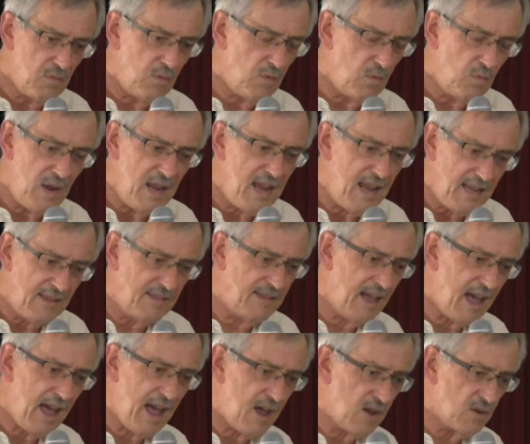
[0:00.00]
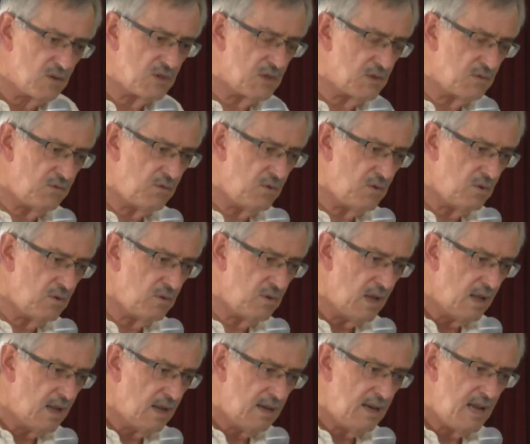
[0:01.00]
we heat the house for
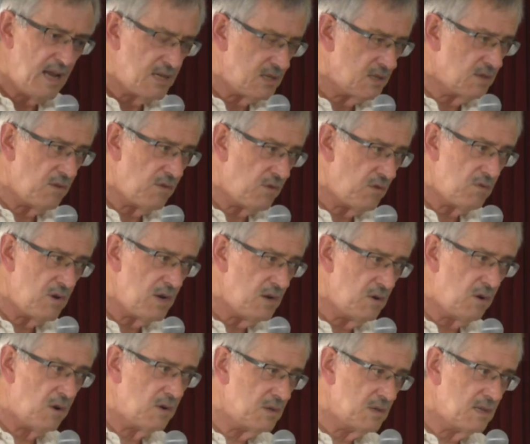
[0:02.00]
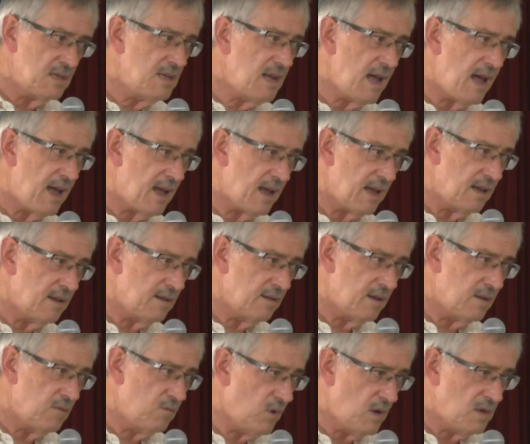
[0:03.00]
less than $3 a day
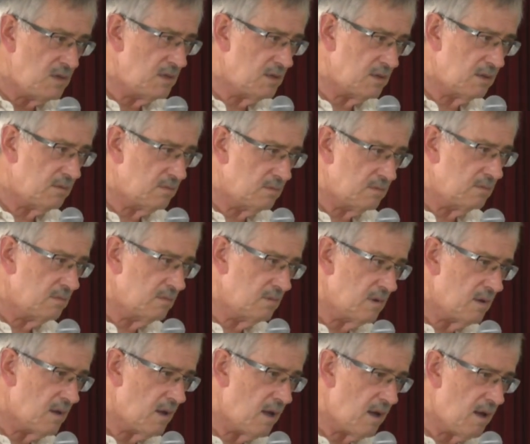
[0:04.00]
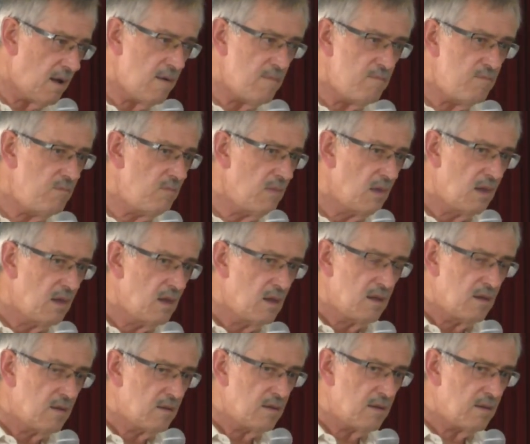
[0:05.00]
in winter.
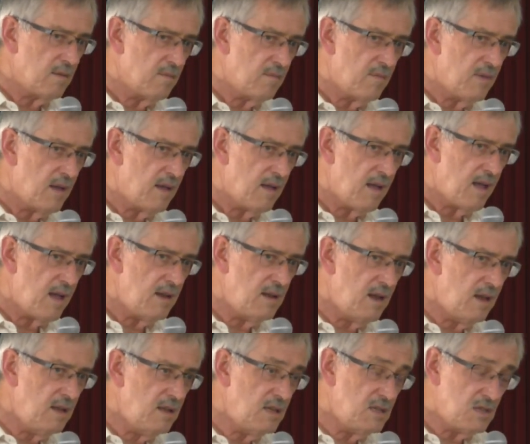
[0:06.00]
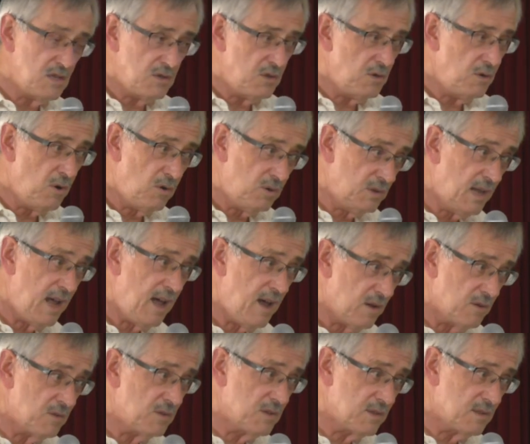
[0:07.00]
And this is an old
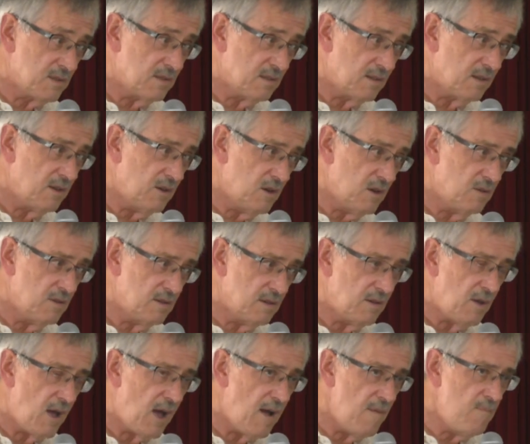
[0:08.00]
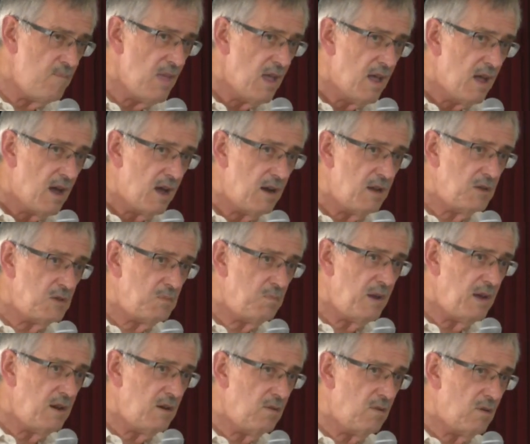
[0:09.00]
house, you know, and it's
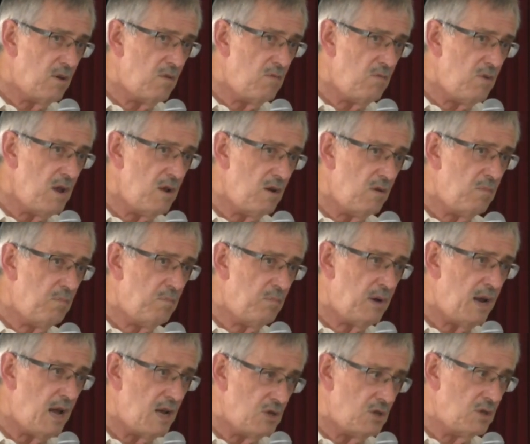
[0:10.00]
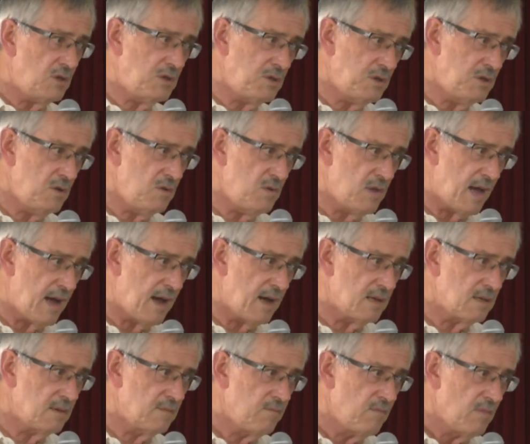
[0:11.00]
been a real pleasure to do
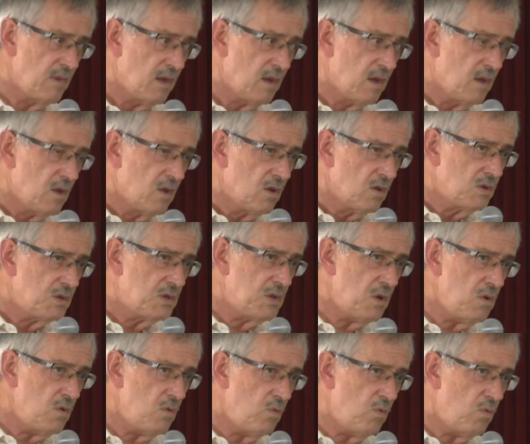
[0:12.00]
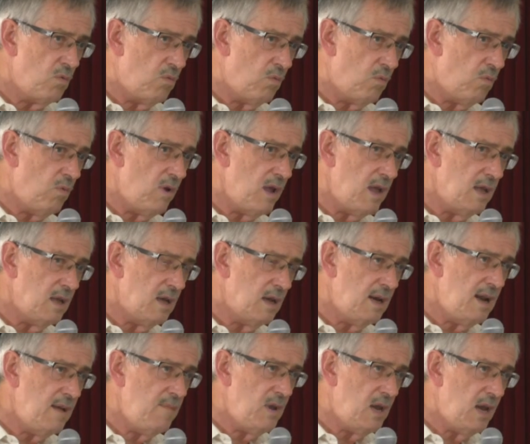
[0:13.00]
that. So we
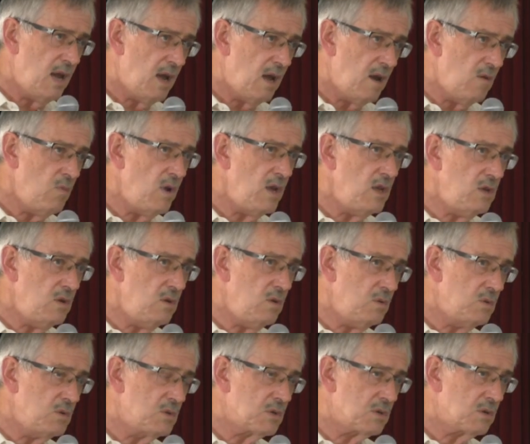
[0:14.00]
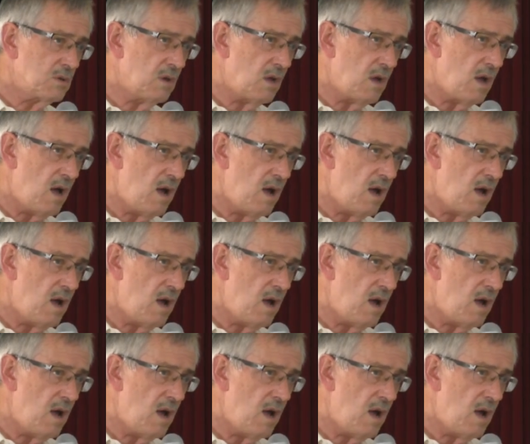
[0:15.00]
eliminate and we use